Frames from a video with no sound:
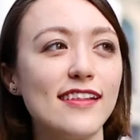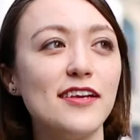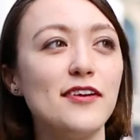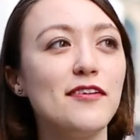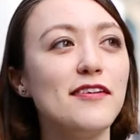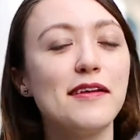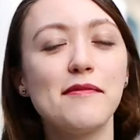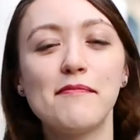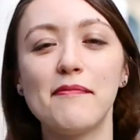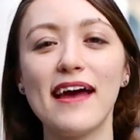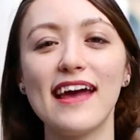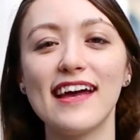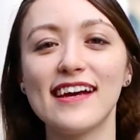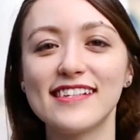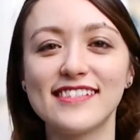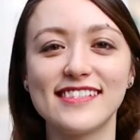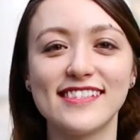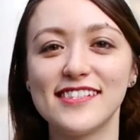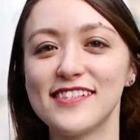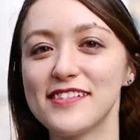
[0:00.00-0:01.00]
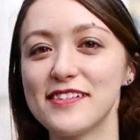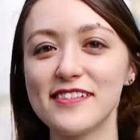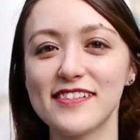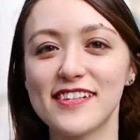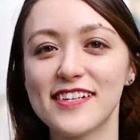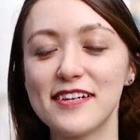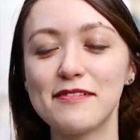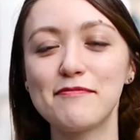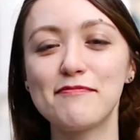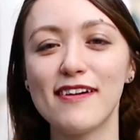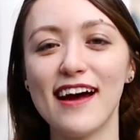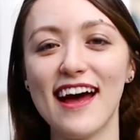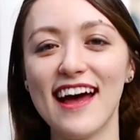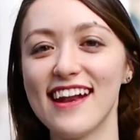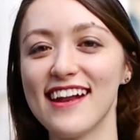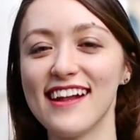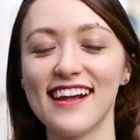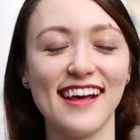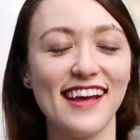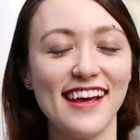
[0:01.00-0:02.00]
newly baked new good
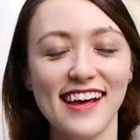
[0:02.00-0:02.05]
bread,